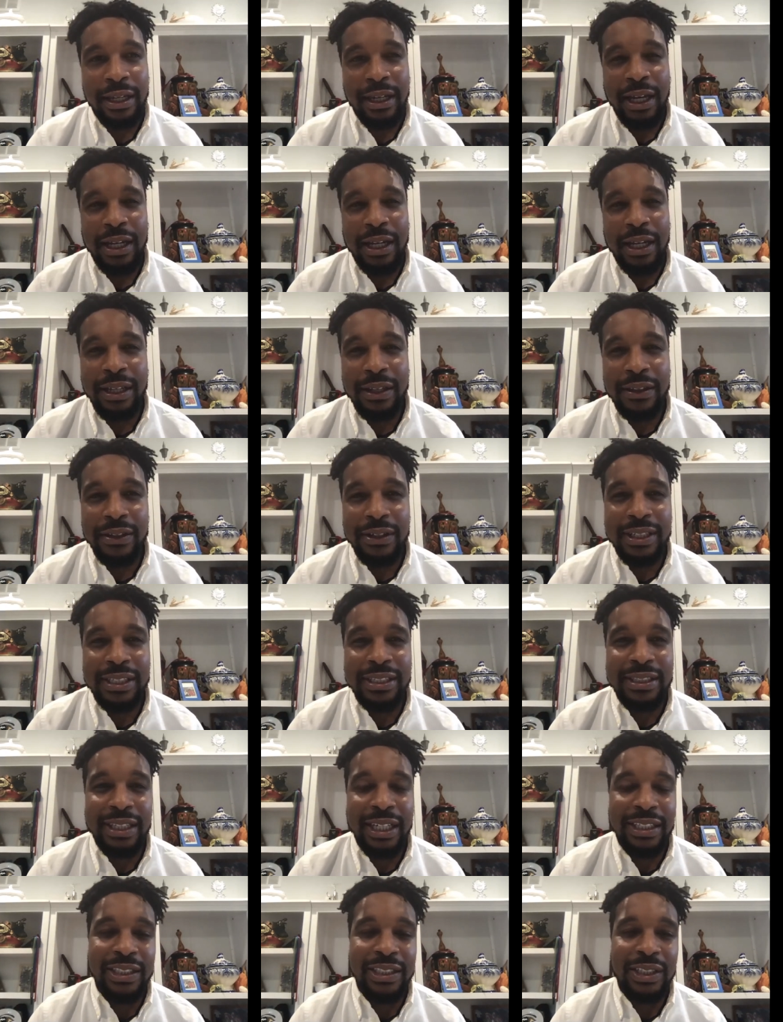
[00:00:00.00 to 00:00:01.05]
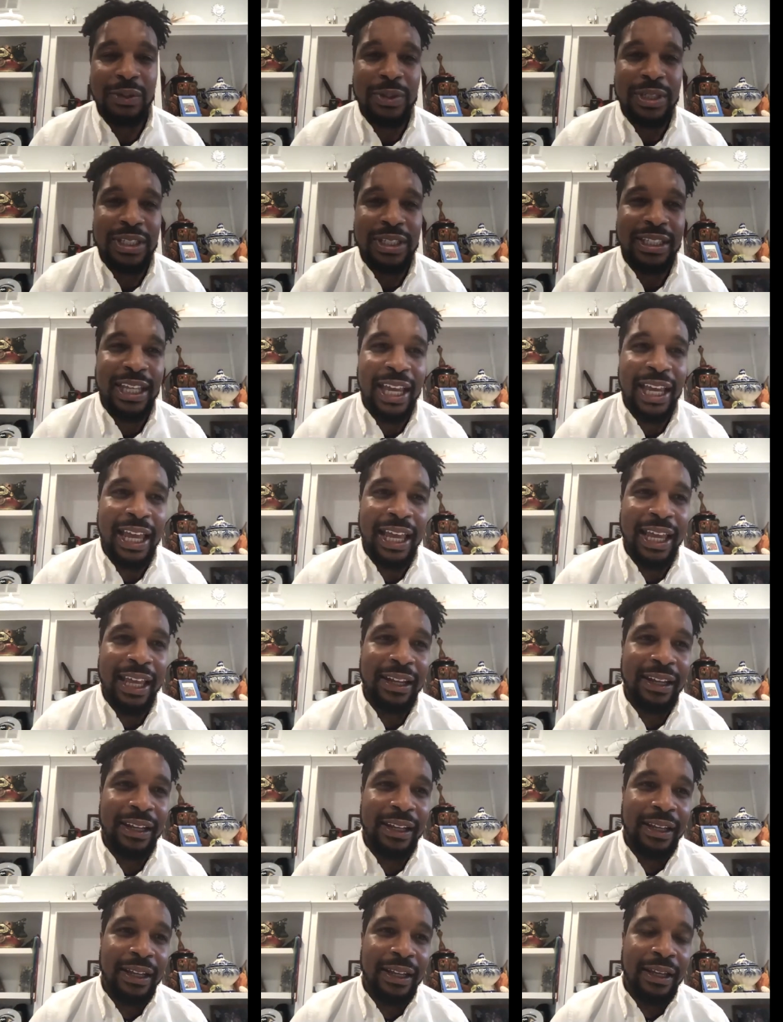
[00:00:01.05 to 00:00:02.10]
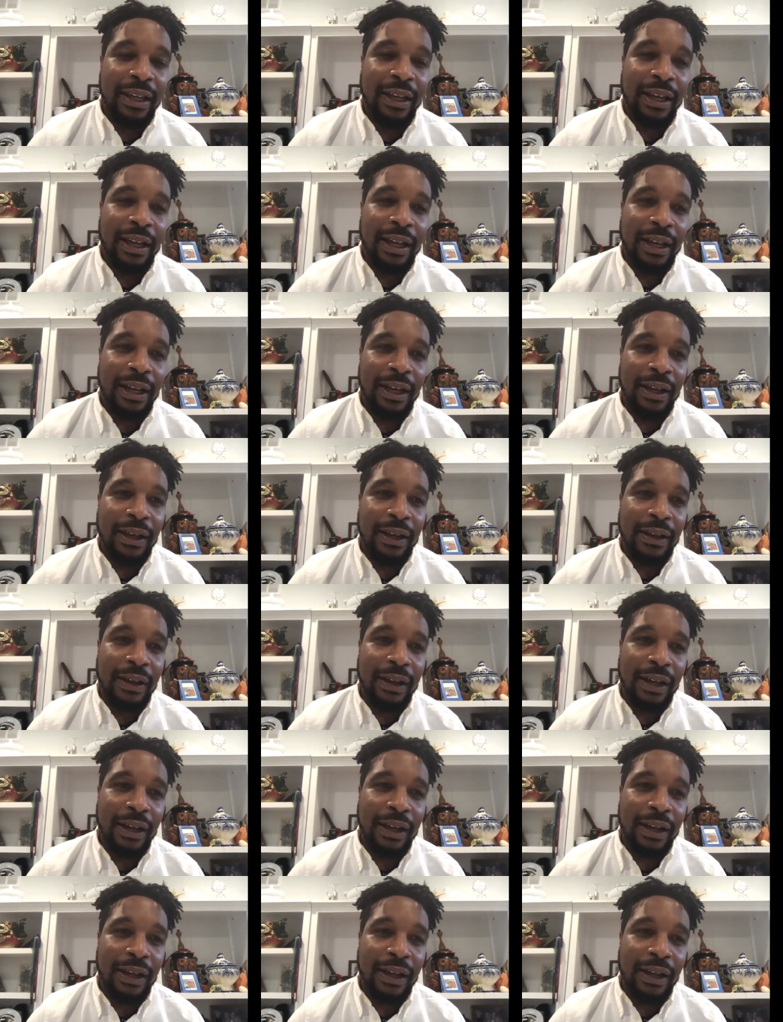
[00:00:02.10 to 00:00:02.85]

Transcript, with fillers: Another concession was that uh,